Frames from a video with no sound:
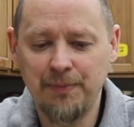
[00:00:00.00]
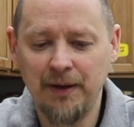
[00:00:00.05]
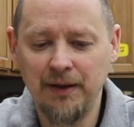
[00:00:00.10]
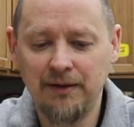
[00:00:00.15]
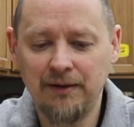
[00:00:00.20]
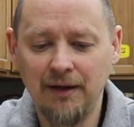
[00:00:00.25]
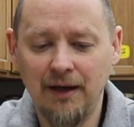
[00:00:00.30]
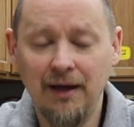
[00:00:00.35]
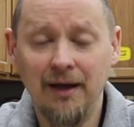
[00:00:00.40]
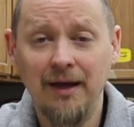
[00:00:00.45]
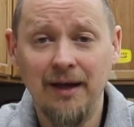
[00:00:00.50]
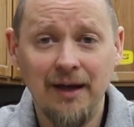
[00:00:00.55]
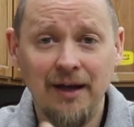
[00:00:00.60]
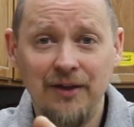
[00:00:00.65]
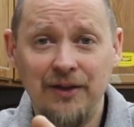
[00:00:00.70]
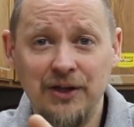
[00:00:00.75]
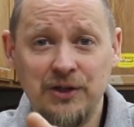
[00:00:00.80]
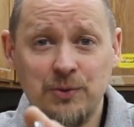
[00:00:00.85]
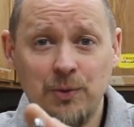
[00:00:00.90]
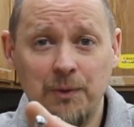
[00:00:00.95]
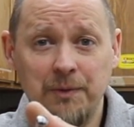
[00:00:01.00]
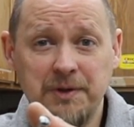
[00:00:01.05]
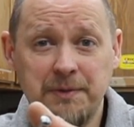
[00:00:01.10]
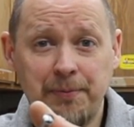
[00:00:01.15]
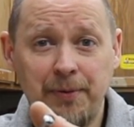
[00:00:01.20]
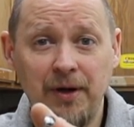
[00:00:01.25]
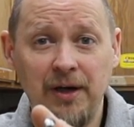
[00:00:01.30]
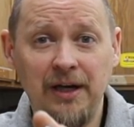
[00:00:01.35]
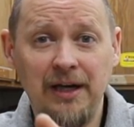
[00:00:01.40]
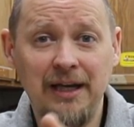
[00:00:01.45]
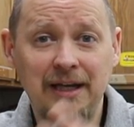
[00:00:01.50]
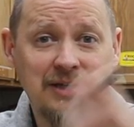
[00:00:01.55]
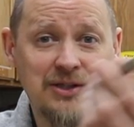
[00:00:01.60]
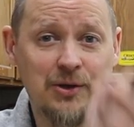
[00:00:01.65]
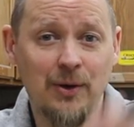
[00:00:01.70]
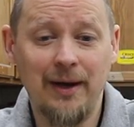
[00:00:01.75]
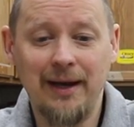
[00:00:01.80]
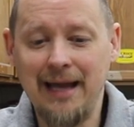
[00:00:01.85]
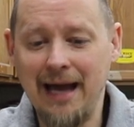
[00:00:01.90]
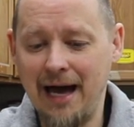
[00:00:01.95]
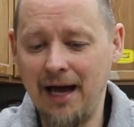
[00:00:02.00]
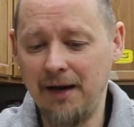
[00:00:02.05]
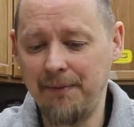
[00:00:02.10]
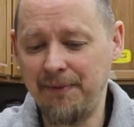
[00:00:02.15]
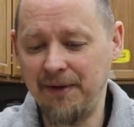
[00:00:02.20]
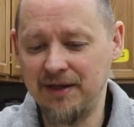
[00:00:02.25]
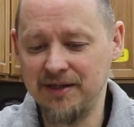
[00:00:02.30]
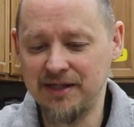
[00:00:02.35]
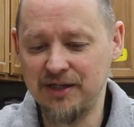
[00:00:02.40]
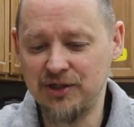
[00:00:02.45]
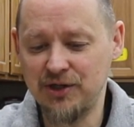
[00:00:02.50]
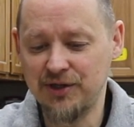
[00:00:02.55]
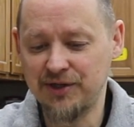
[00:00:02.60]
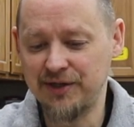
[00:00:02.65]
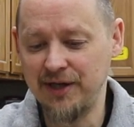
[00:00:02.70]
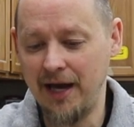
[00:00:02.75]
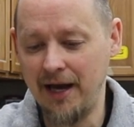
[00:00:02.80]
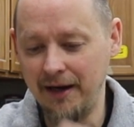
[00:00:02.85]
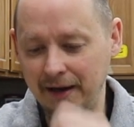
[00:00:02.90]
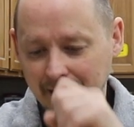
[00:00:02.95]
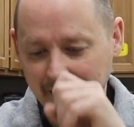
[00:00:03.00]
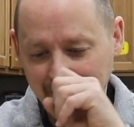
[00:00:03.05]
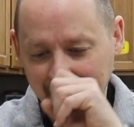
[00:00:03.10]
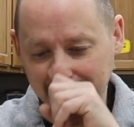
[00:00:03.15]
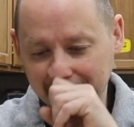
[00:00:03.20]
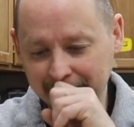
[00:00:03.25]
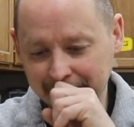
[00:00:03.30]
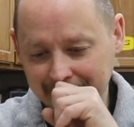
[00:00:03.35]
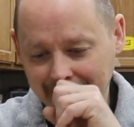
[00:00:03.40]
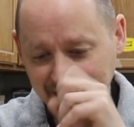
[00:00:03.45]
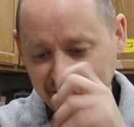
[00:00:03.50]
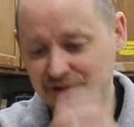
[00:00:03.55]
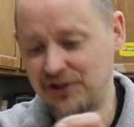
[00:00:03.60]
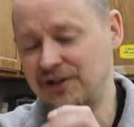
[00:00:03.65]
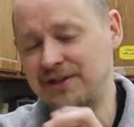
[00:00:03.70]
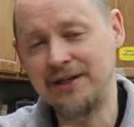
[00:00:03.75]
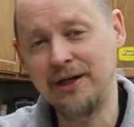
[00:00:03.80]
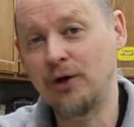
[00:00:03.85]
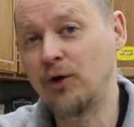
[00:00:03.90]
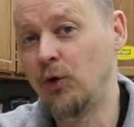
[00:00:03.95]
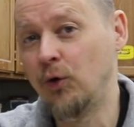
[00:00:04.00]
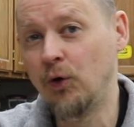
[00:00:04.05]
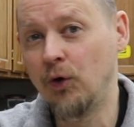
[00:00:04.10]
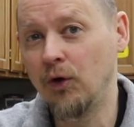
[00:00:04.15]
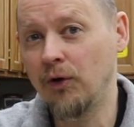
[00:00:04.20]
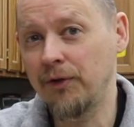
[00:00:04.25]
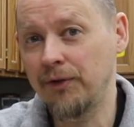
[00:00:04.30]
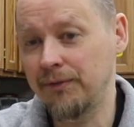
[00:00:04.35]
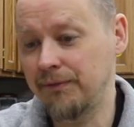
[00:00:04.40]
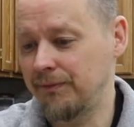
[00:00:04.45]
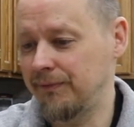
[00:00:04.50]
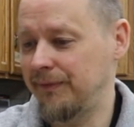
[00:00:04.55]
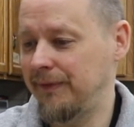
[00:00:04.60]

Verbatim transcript: But uh, this one was pretty neat, so I got it because I just thought that's just a cool